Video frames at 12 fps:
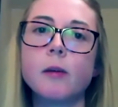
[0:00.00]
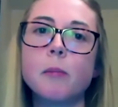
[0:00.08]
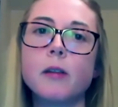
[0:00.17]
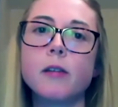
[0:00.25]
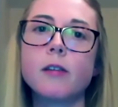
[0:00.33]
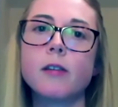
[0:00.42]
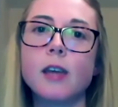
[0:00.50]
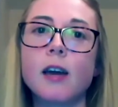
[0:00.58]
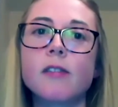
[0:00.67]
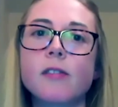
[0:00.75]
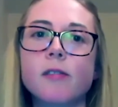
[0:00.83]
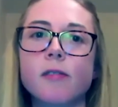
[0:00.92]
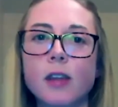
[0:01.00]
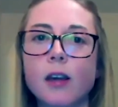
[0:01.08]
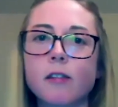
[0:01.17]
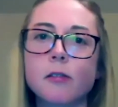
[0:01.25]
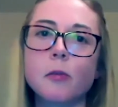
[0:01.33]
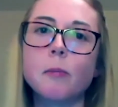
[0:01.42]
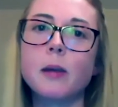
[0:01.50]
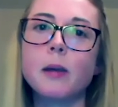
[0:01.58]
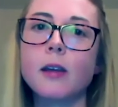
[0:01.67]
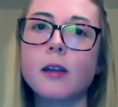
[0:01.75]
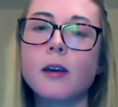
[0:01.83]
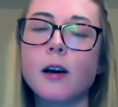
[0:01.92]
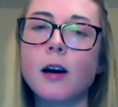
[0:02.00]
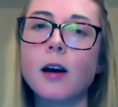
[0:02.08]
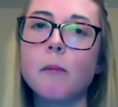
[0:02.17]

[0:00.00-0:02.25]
But yes, the answer would be